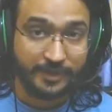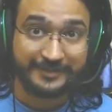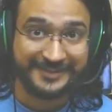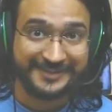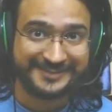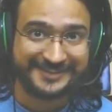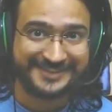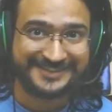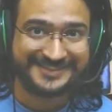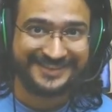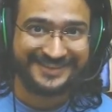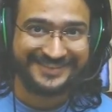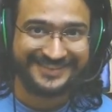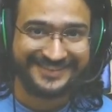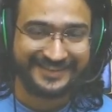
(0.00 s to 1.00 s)
Let's get
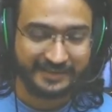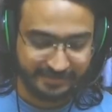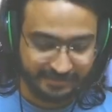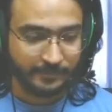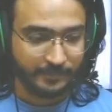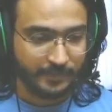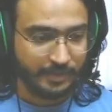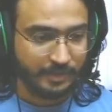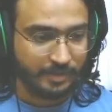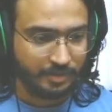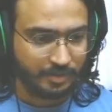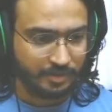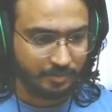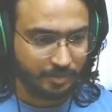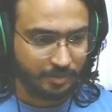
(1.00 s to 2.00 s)
started.
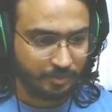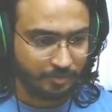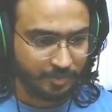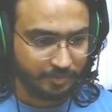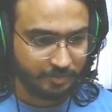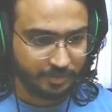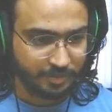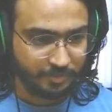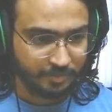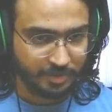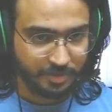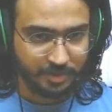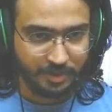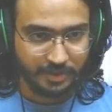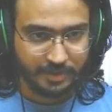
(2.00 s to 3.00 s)
I'm going to open up
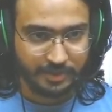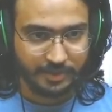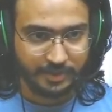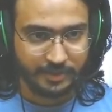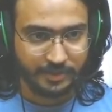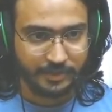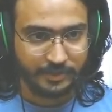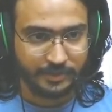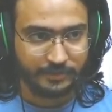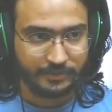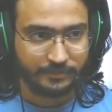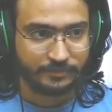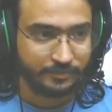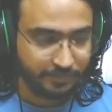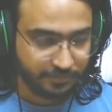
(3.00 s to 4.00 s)
terminal, and
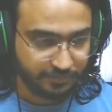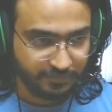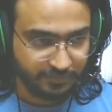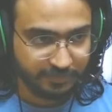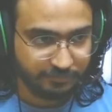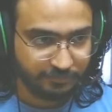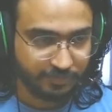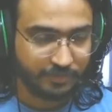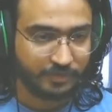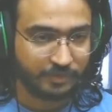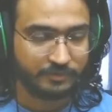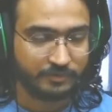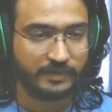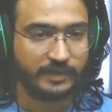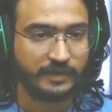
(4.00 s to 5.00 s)
so the thing that we're going to
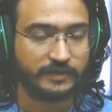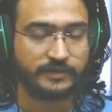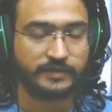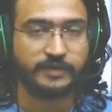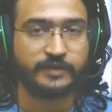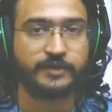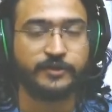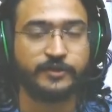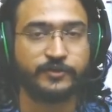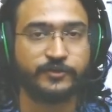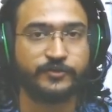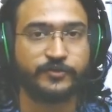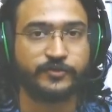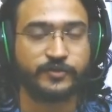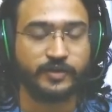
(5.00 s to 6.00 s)
create
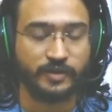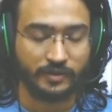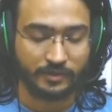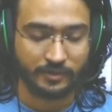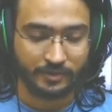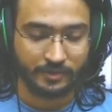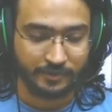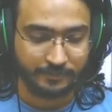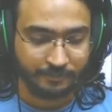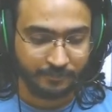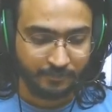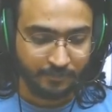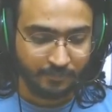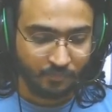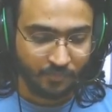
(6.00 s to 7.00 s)
is an
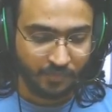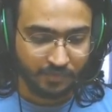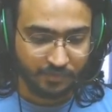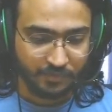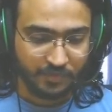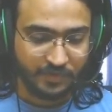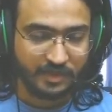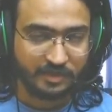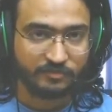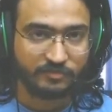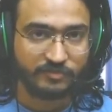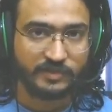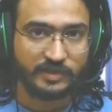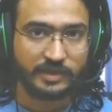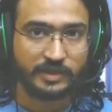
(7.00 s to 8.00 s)

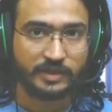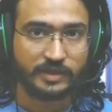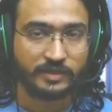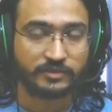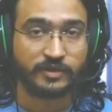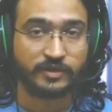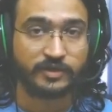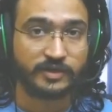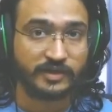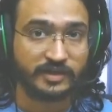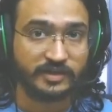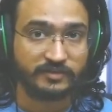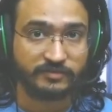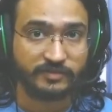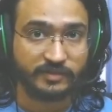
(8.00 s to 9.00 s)

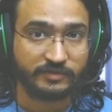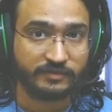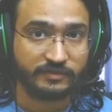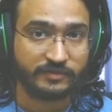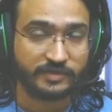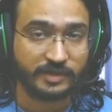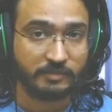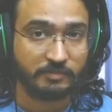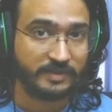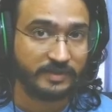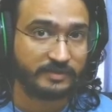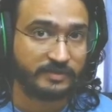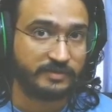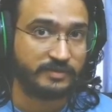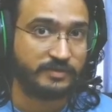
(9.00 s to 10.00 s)
.env
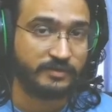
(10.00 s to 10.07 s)
template